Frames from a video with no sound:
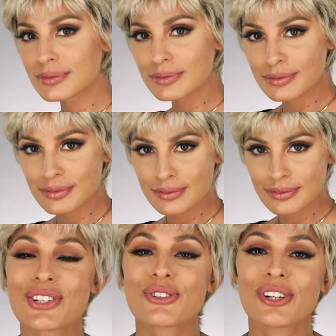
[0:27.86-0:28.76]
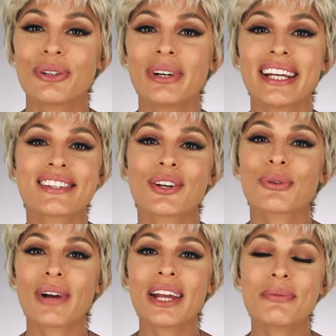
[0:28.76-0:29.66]
blonde. Drew is a
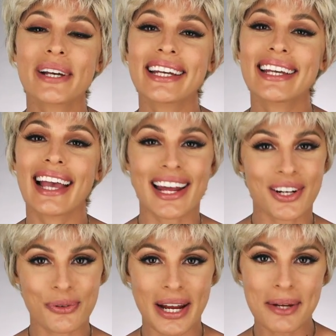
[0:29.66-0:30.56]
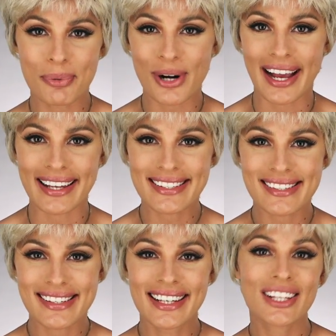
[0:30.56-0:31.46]
great wig at a great
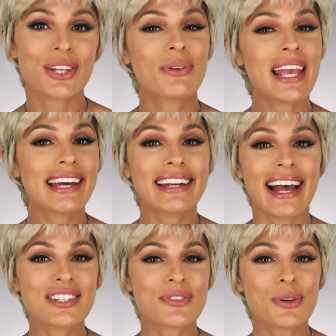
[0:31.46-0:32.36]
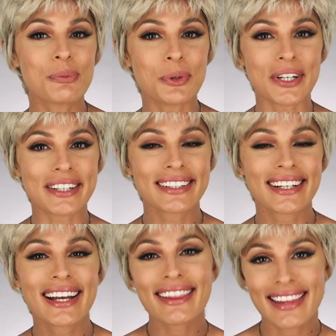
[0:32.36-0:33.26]
price. You can't ask for more.
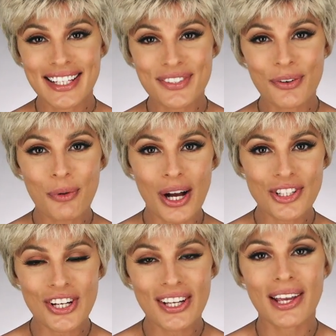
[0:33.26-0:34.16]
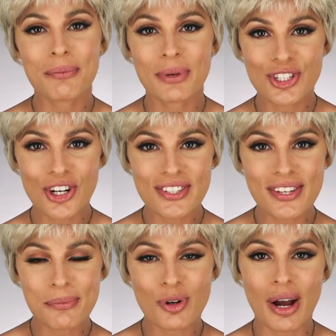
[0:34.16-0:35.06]
Thanks for watching and be sure to
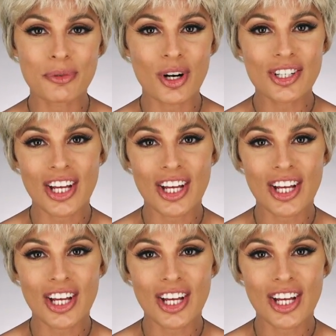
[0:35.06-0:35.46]
subscribe to our